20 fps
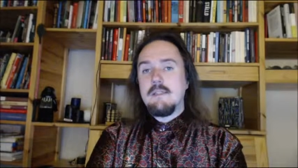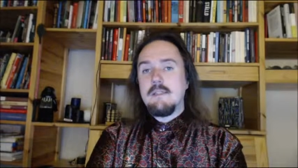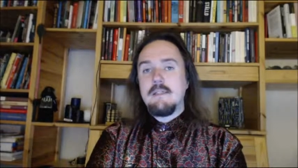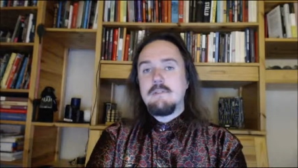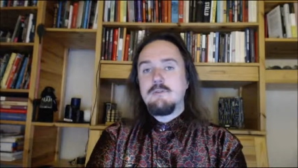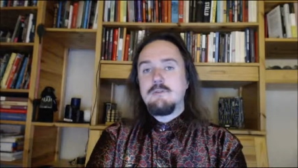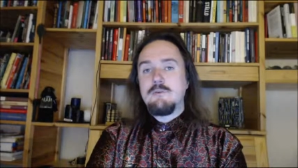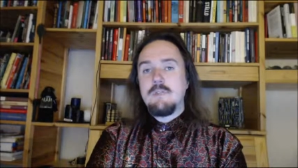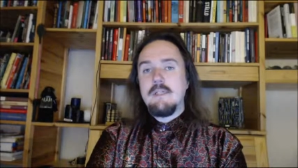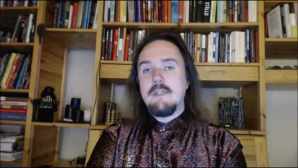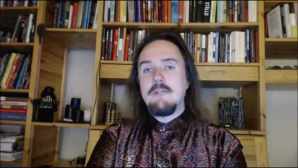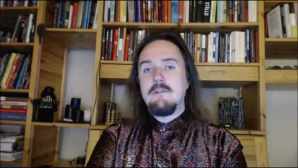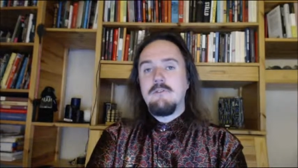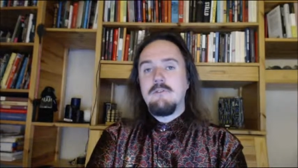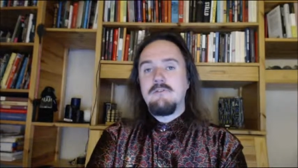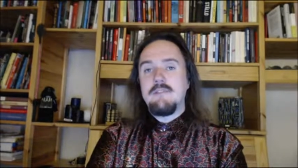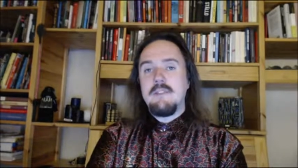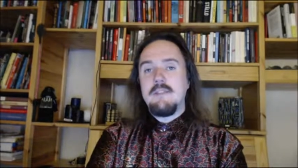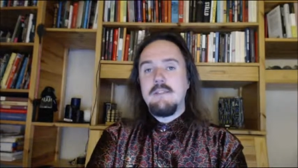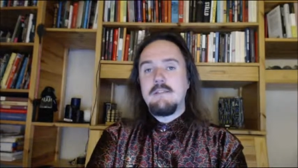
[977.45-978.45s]
get rid
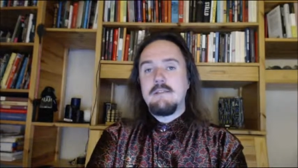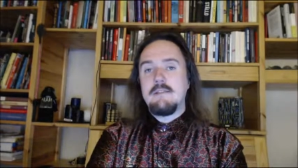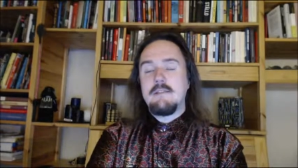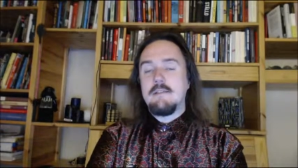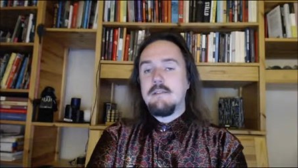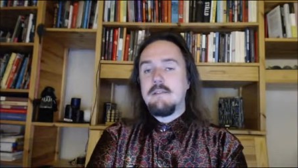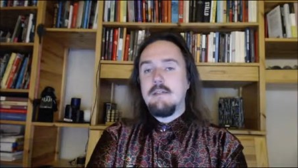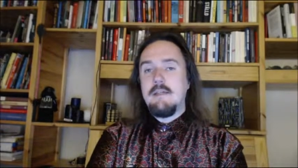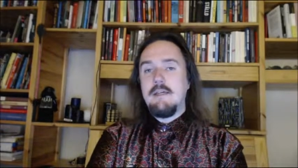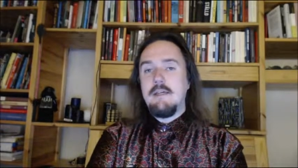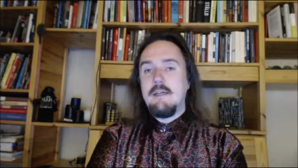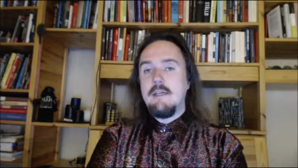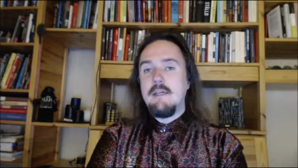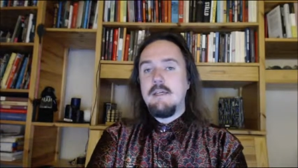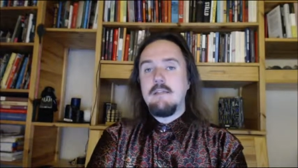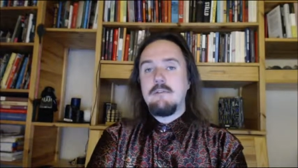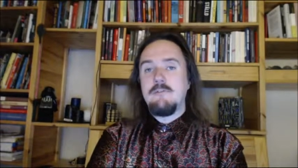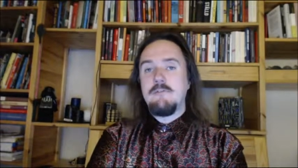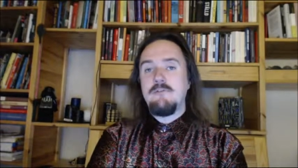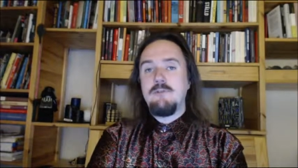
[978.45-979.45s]
of these
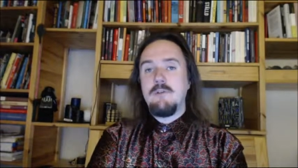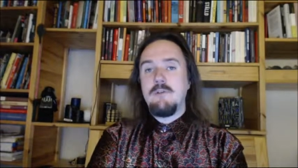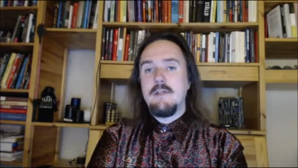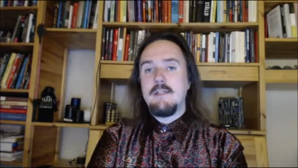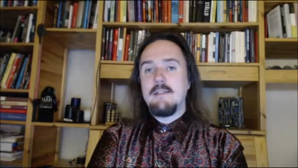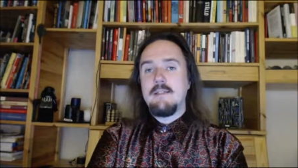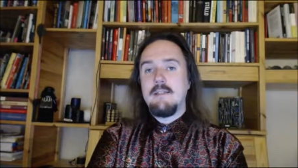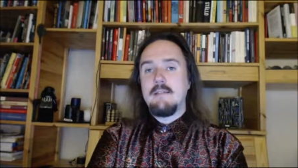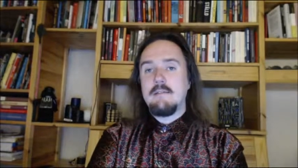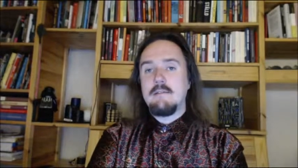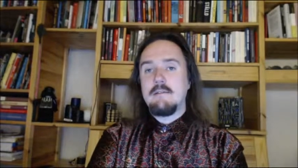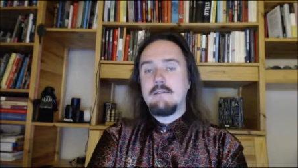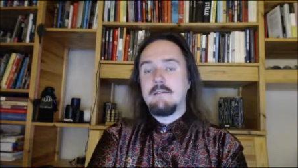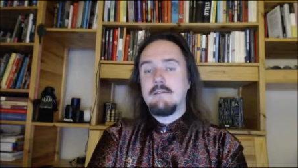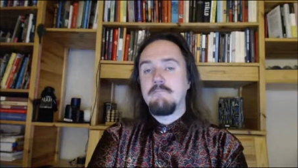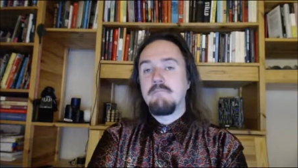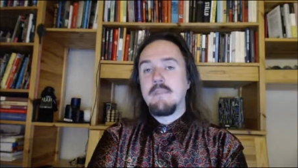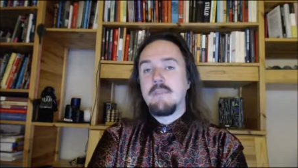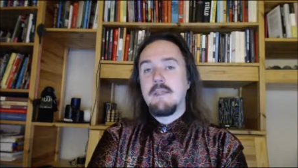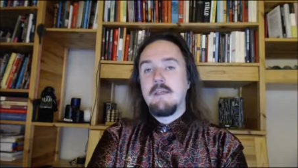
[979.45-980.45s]
hateful
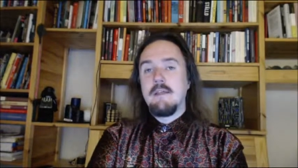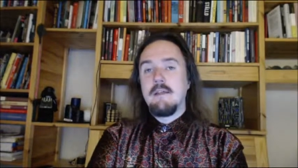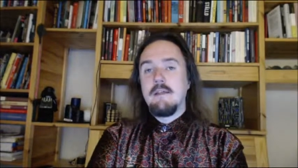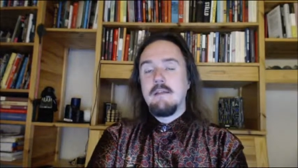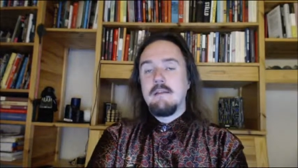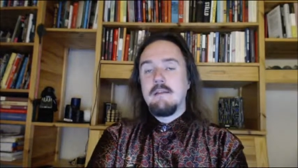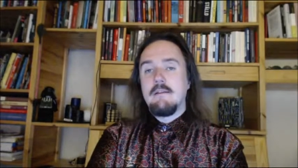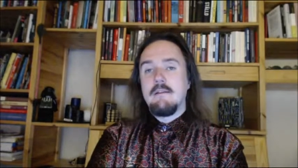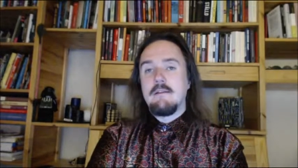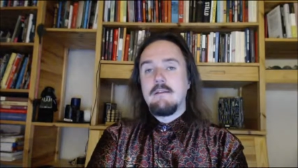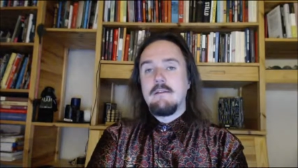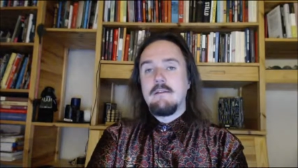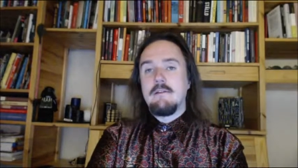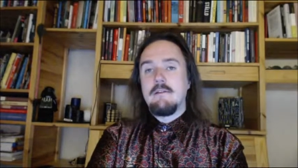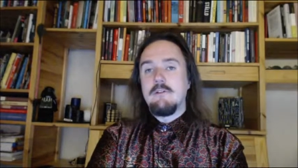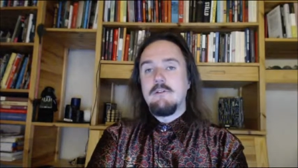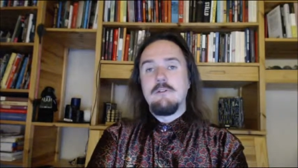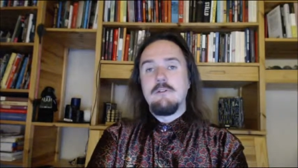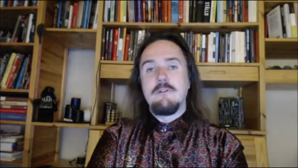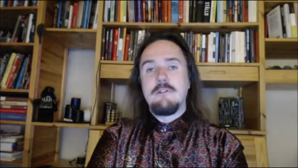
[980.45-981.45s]
ideas
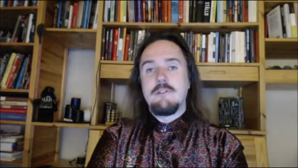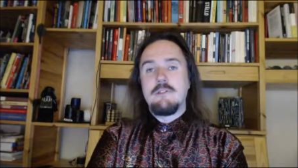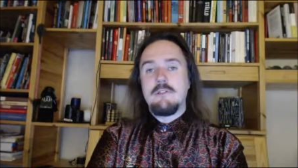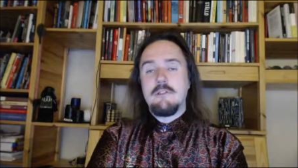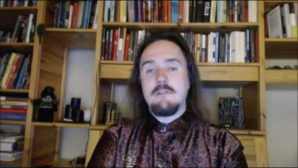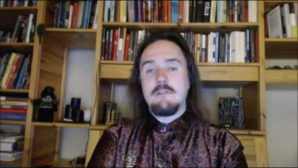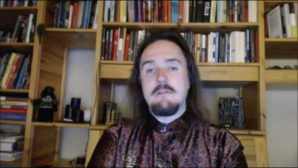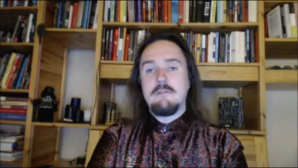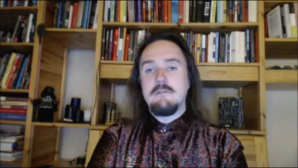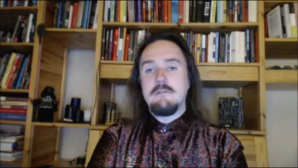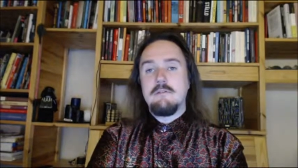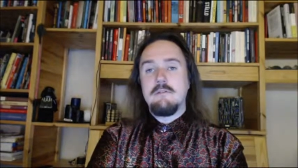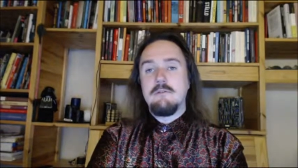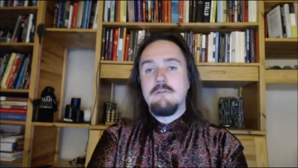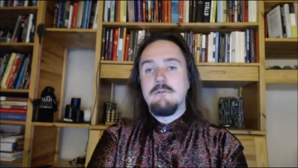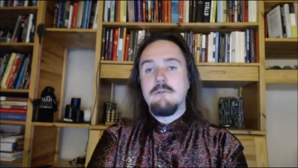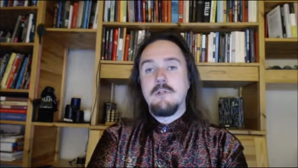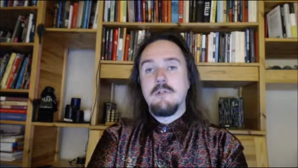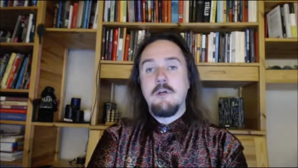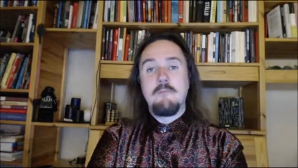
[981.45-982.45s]
that urge us
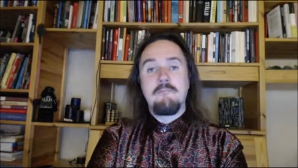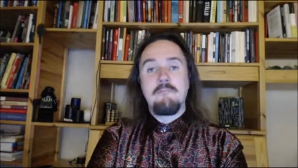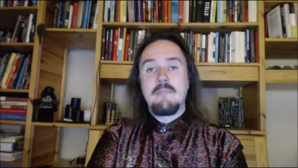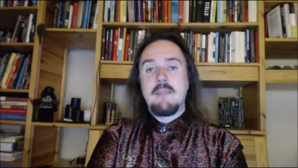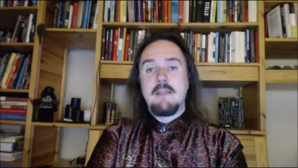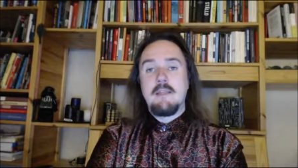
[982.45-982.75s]
to